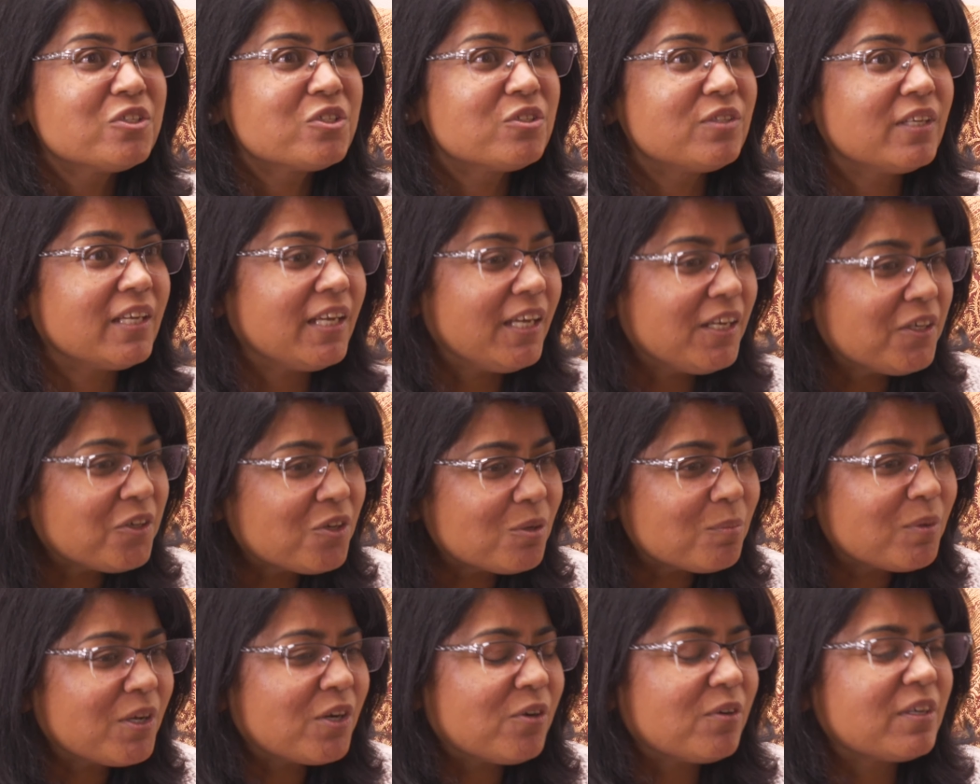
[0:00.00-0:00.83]
So the
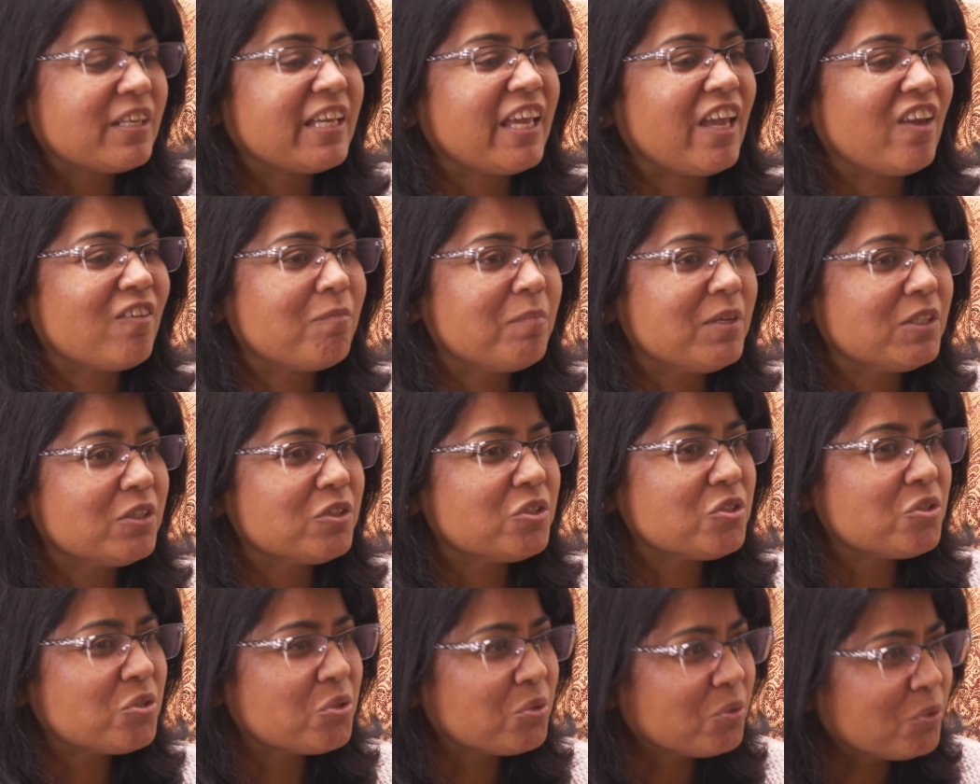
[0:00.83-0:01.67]
incubator gave me
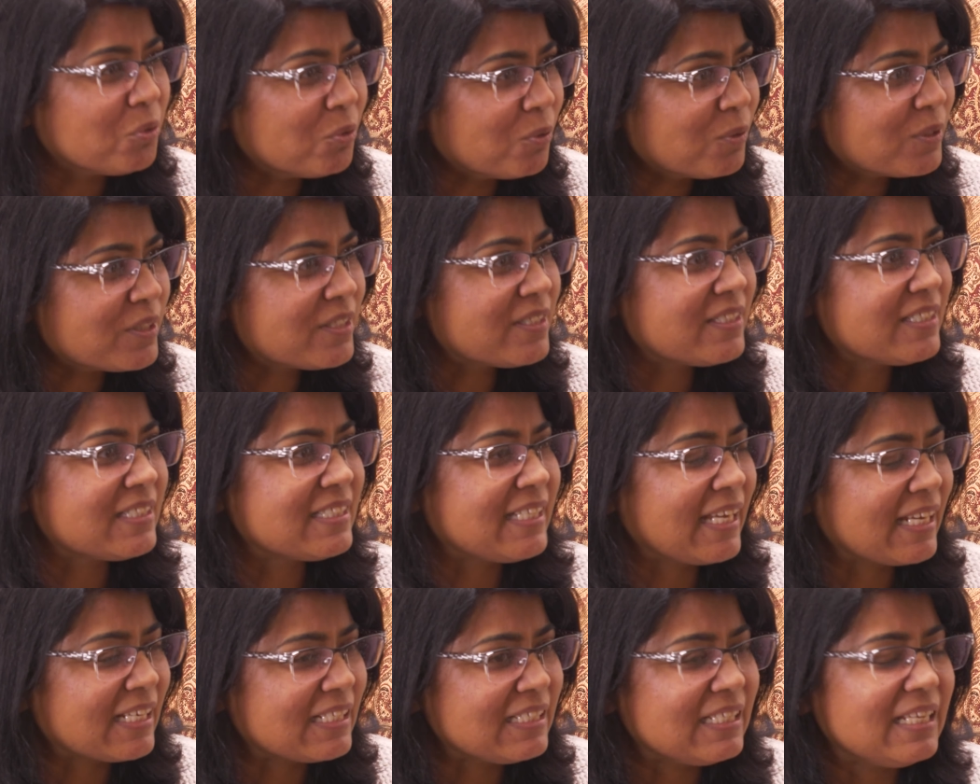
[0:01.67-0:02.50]
the tools, the
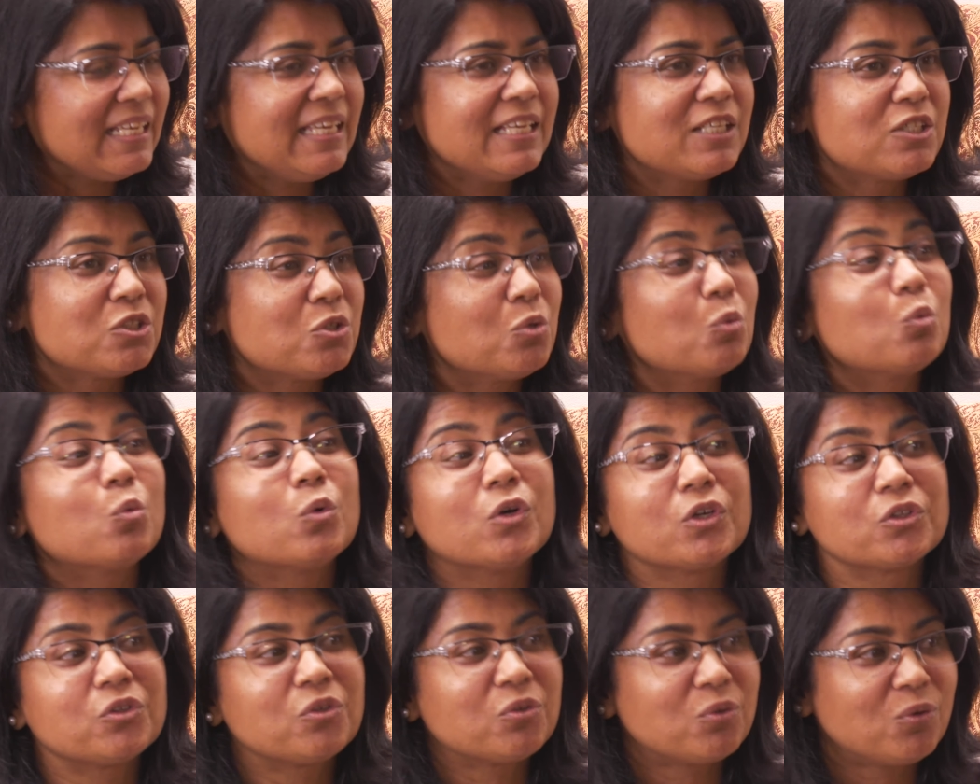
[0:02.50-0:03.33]
techniques to
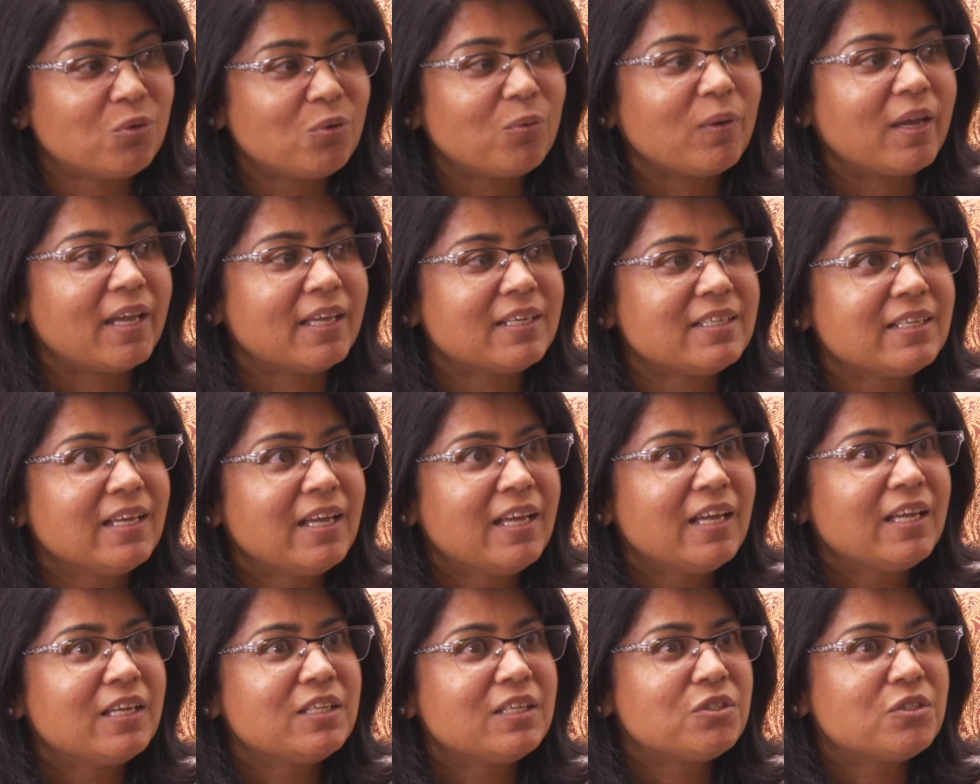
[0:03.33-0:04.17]
work through it,
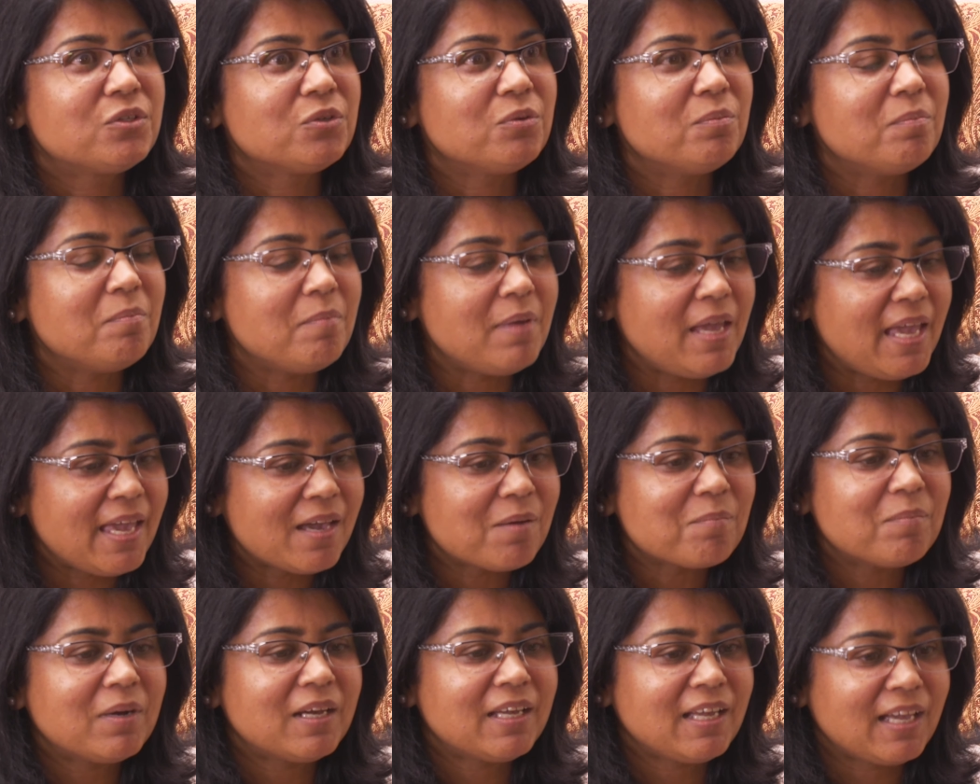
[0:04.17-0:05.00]
to
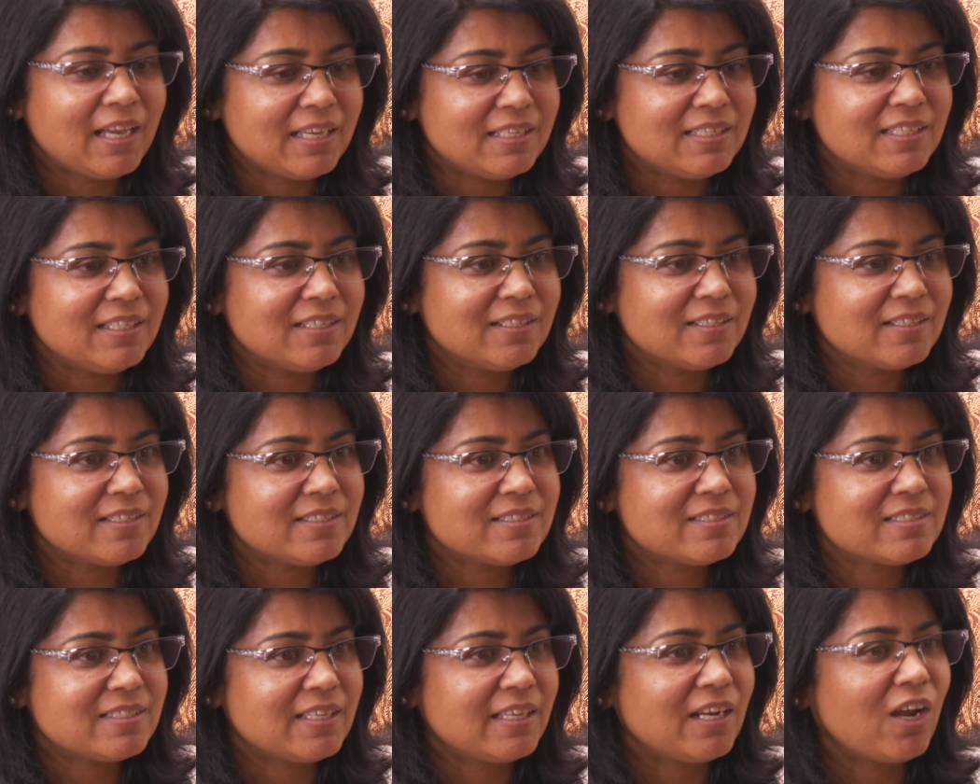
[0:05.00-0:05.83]
make my
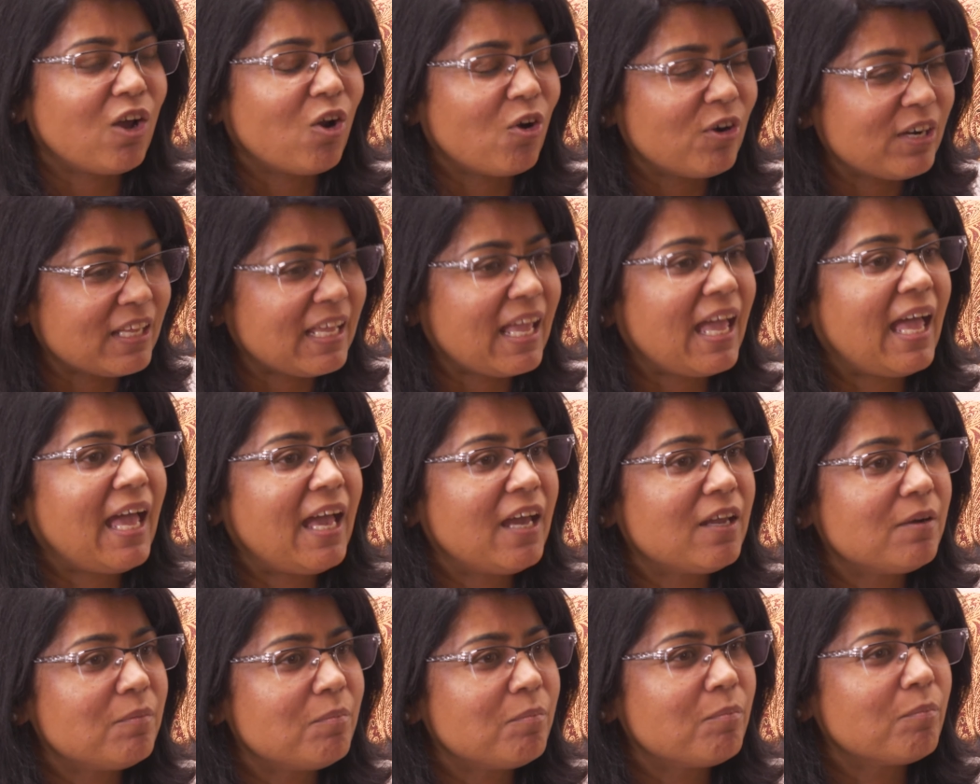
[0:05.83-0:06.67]
ideas that I already
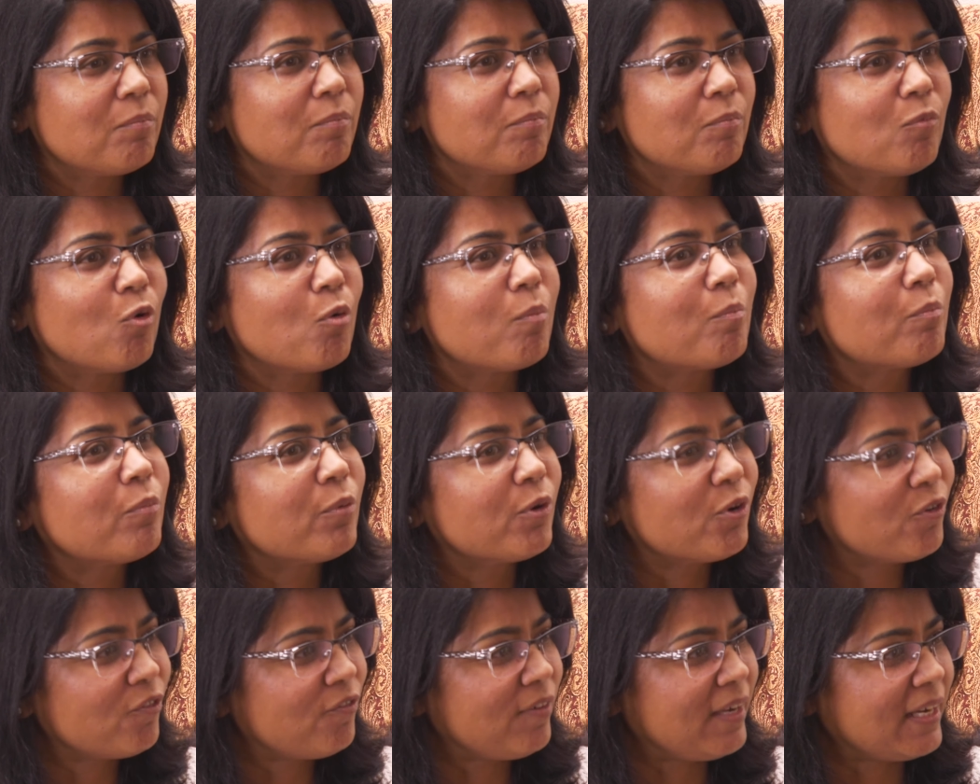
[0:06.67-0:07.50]
had more
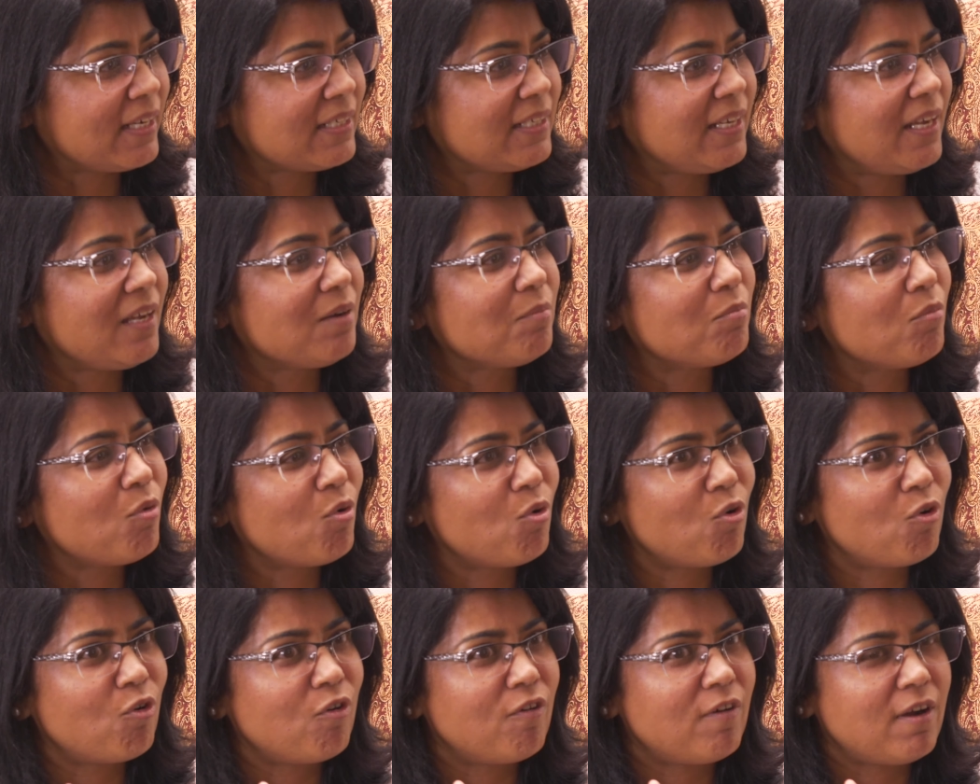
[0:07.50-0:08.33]
perfect and
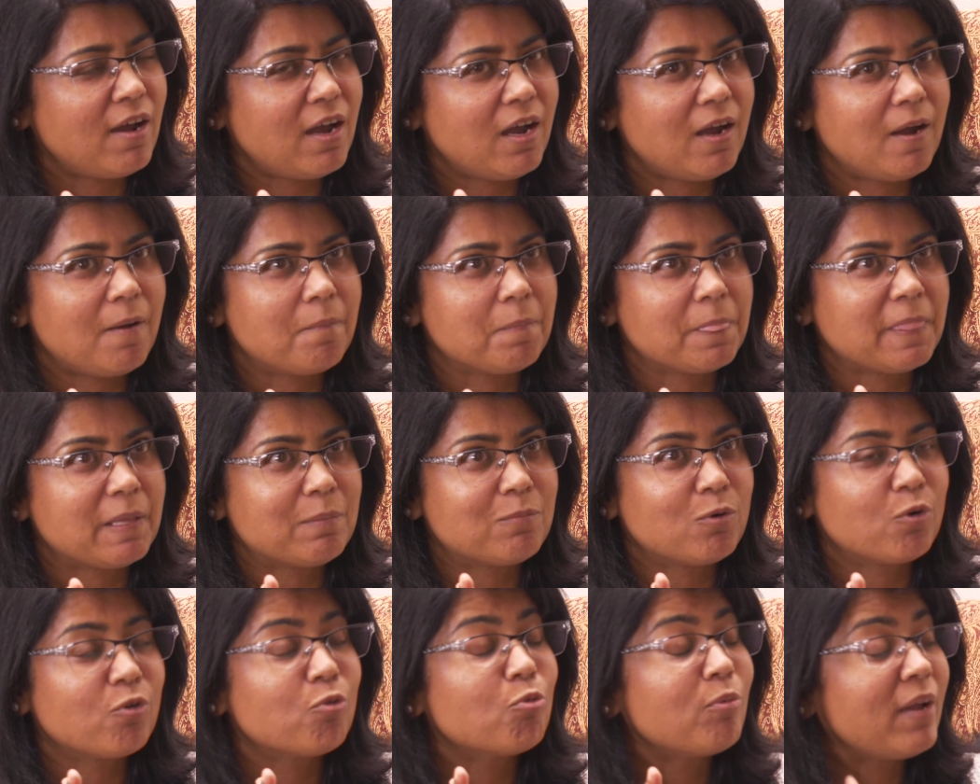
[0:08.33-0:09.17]
more um,
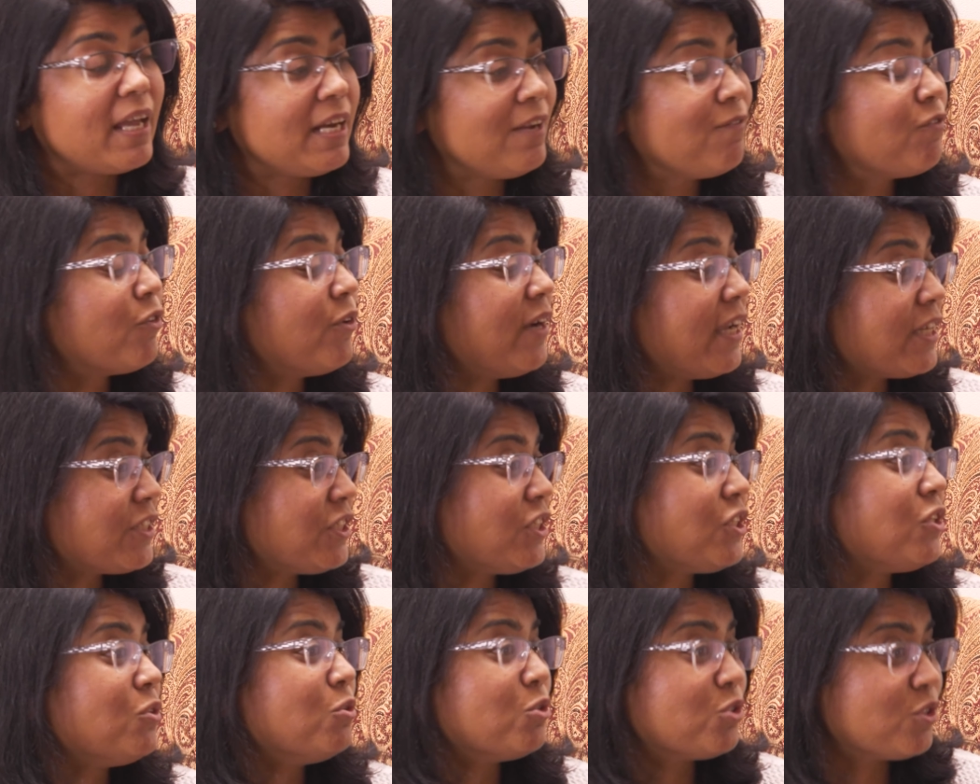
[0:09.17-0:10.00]
more ready for
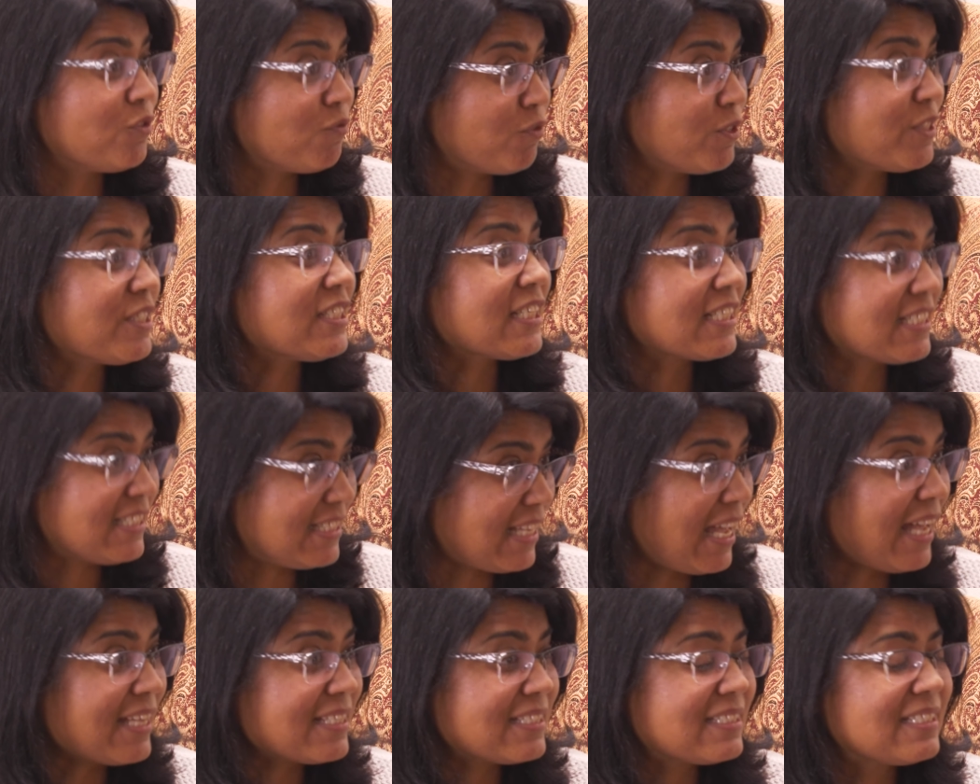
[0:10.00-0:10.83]
execution for
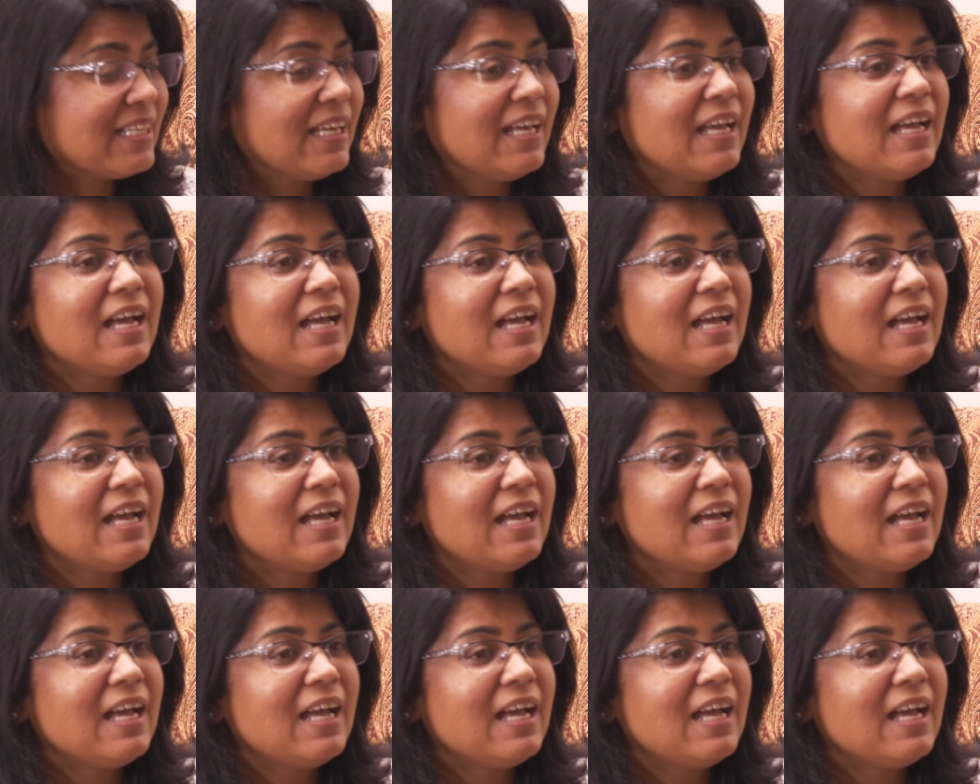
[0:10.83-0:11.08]
success.